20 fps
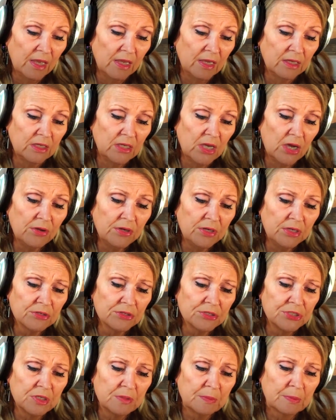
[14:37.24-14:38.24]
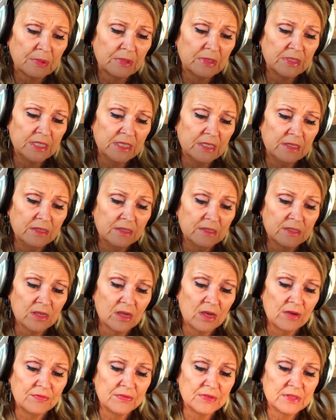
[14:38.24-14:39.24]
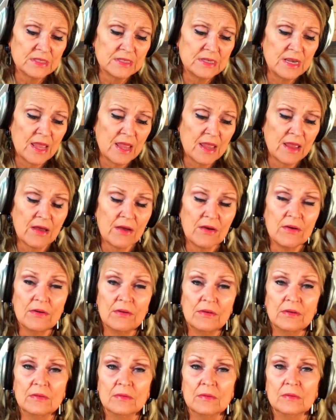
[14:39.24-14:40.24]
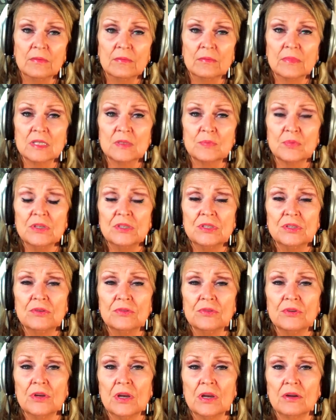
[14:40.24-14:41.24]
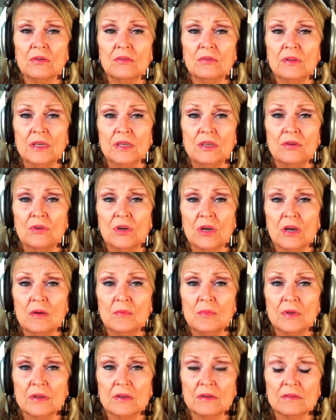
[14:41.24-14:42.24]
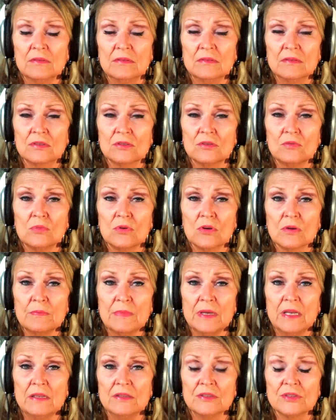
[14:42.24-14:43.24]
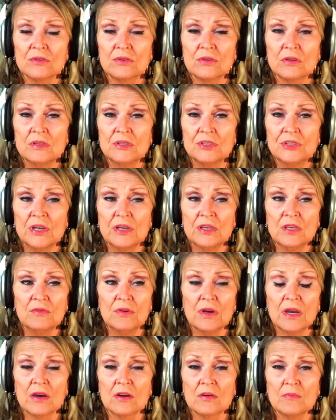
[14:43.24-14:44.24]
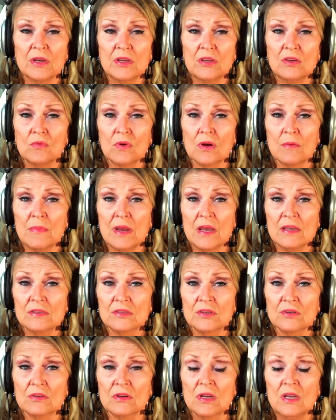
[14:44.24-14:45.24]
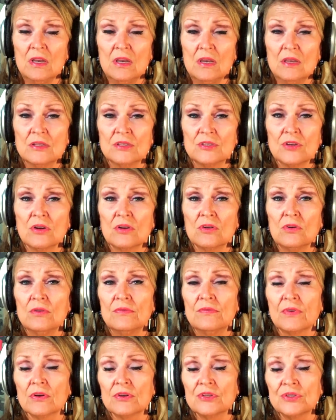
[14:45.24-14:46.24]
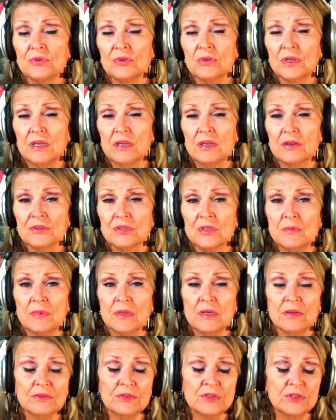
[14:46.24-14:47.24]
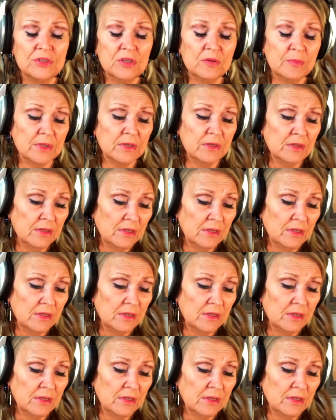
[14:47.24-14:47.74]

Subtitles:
Go to your superintendent's office now, because pretty soon they're not going to let you come to school board meetings. They're going to shut you out or make you wear a mask or start going virtual again or something else stupid.